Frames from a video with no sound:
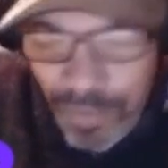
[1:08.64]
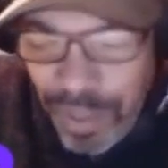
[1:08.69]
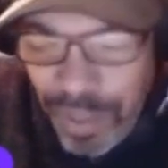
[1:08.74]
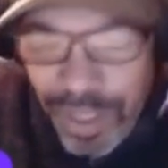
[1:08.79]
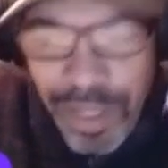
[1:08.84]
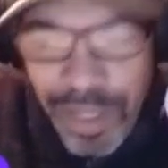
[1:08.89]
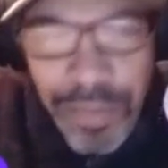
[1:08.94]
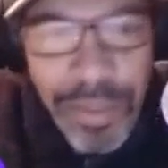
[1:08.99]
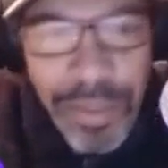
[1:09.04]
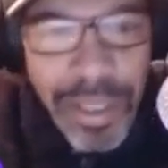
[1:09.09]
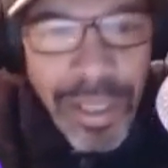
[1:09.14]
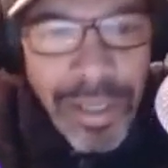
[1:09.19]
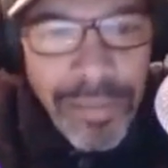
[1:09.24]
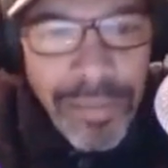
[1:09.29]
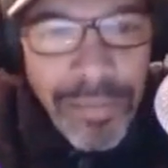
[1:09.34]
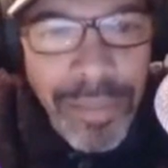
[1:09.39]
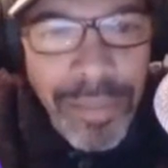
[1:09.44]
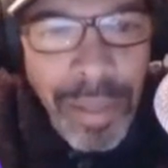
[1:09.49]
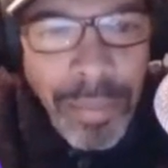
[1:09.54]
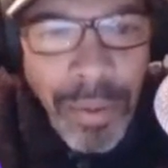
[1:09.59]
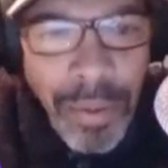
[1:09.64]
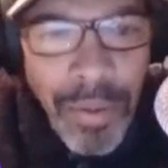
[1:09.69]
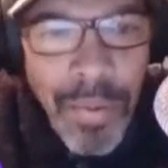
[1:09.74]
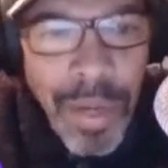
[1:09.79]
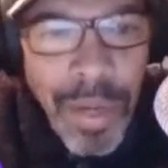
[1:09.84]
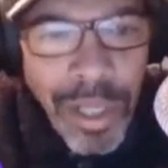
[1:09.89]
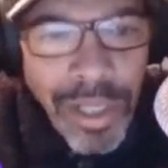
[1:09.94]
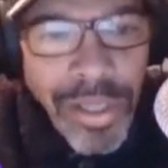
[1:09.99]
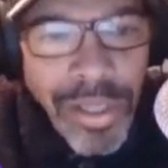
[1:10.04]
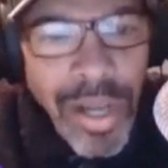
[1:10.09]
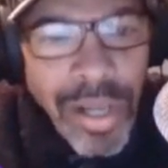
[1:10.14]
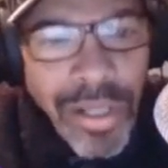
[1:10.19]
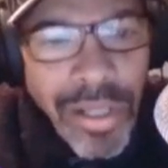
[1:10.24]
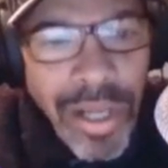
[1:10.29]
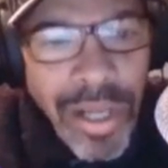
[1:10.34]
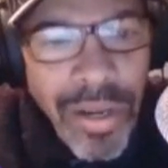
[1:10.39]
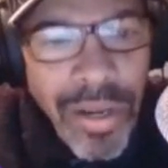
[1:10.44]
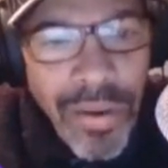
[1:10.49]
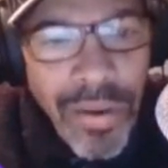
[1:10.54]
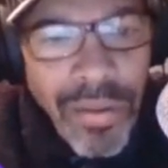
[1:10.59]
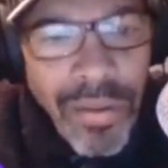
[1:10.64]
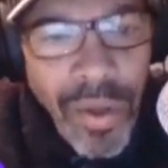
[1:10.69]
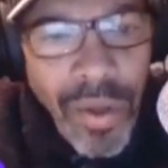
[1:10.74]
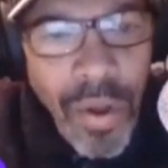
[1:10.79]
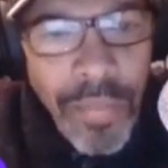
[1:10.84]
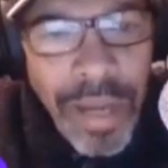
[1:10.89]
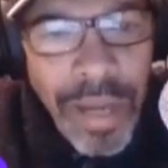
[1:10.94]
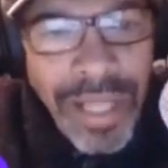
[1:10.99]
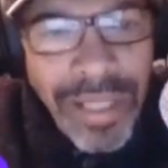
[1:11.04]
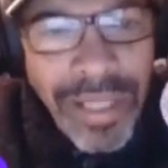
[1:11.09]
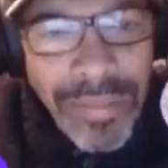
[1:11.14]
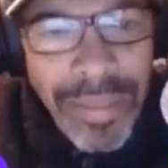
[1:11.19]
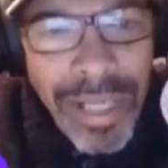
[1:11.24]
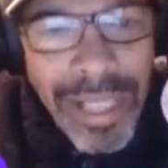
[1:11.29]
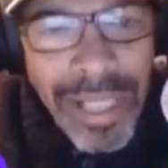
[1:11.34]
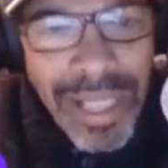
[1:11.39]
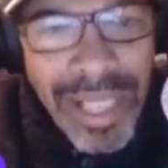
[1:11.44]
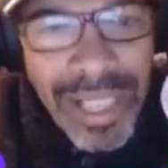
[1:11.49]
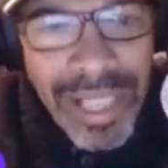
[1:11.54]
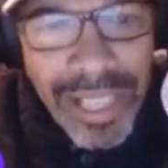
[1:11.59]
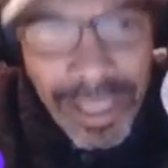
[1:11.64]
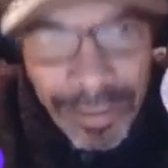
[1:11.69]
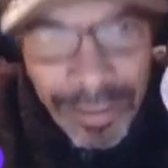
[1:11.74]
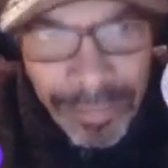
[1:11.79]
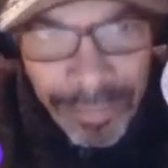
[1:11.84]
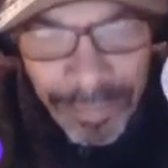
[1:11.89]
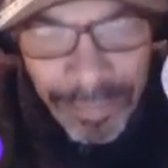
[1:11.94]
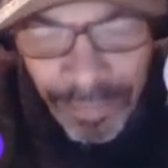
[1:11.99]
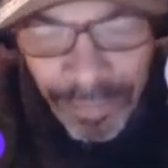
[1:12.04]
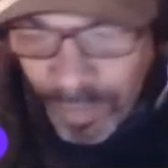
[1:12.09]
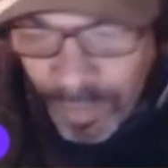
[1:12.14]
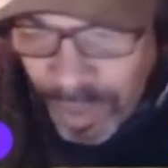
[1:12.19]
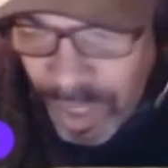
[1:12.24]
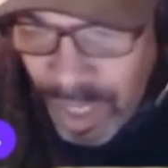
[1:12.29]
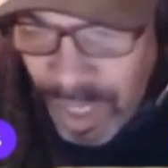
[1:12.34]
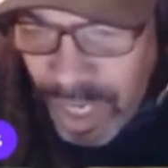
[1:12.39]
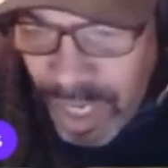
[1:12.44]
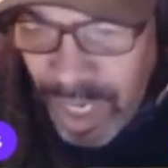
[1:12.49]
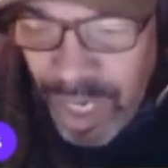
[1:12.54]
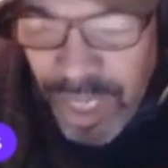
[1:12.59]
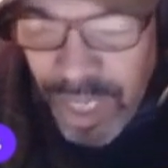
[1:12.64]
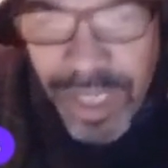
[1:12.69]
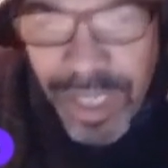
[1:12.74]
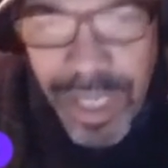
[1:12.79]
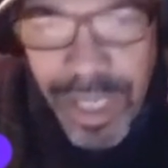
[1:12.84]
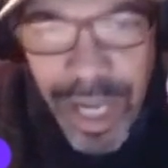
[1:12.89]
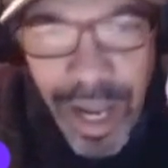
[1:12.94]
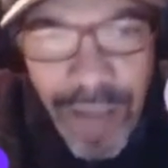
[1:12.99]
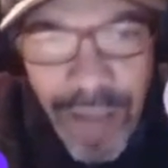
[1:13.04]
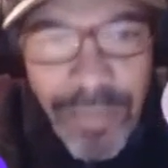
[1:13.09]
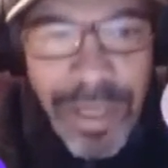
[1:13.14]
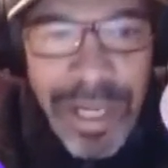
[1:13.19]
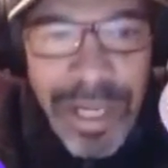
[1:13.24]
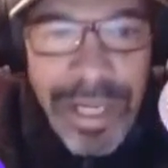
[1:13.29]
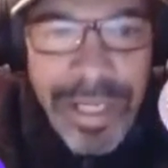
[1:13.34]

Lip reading: some of the people who want to start their own home-based business. Tell me,